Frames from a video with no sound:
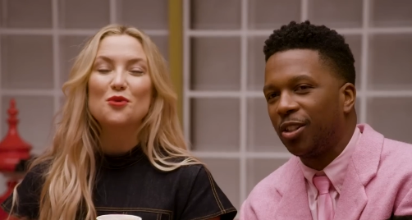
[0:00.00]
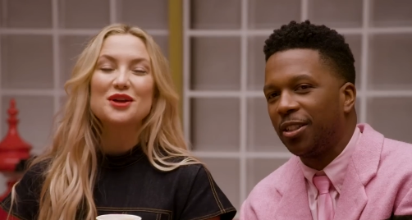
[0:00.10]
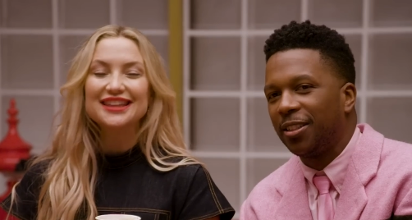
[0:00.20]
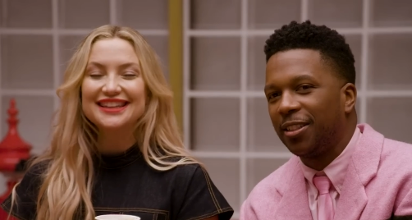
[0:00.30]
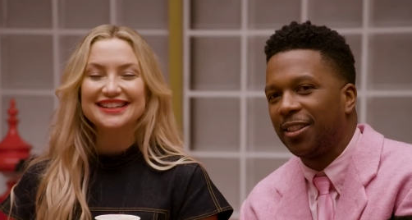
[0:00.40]

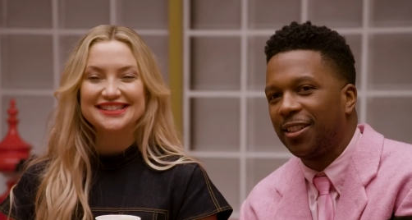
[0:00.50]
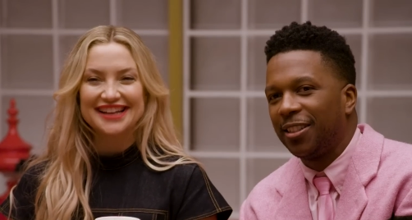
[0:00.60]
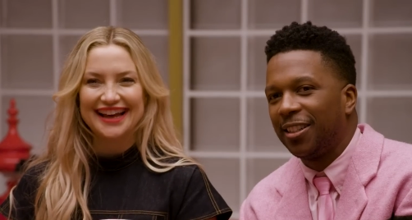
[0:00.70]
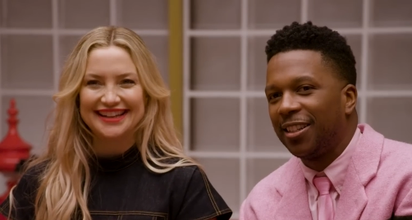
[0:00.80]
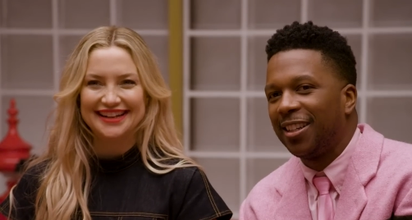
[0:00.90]
Speaker 1: really
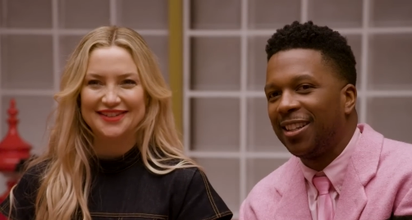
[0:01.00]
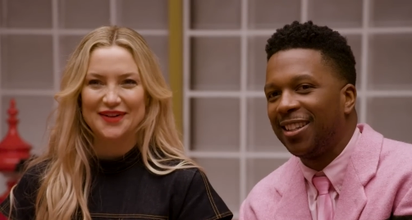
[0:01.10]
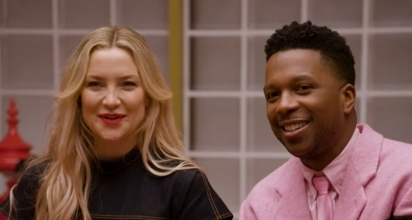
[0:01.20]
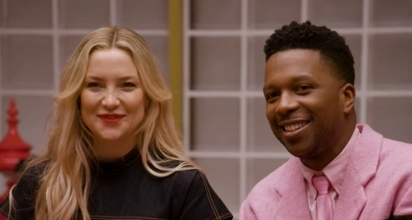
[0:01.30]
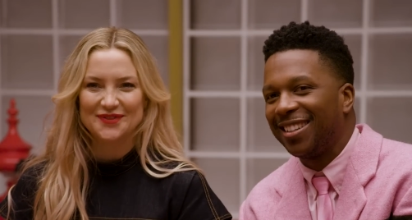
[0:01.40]
excited
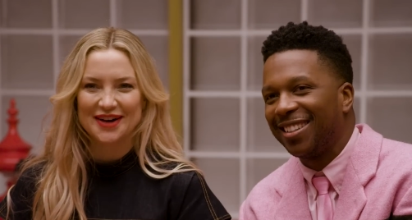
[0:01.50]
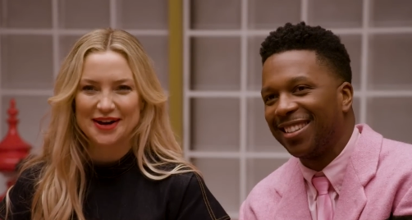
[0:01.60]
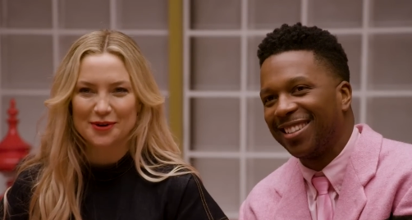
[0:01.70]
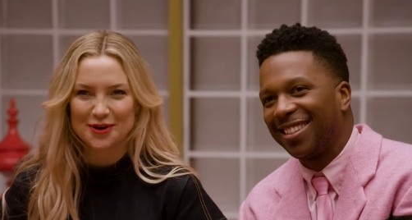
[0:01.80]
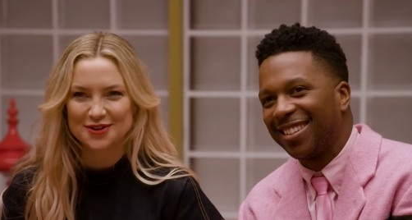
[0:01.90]
about
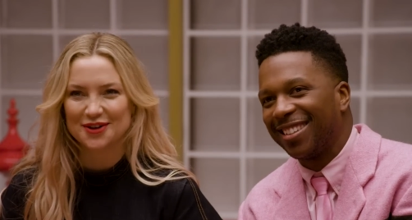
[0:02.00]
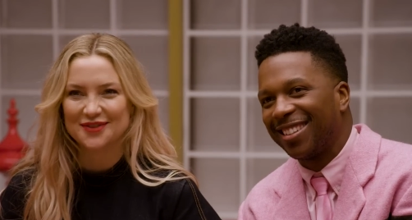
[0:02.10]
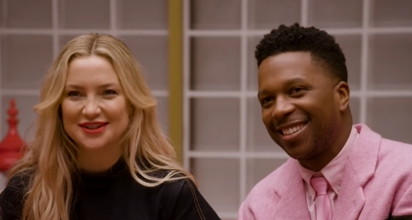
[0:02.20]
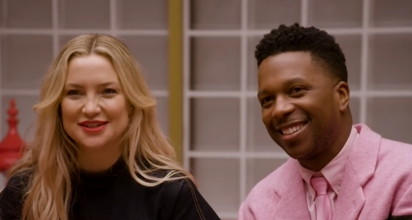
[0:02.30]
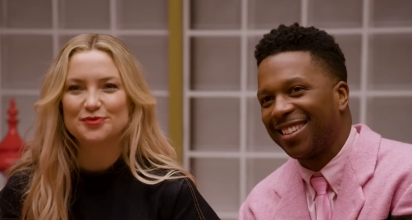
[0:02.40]
my
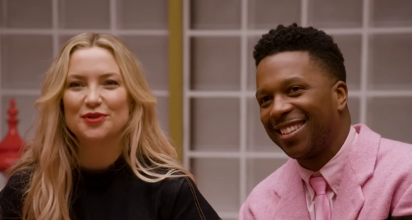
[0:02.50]
wardrobe in this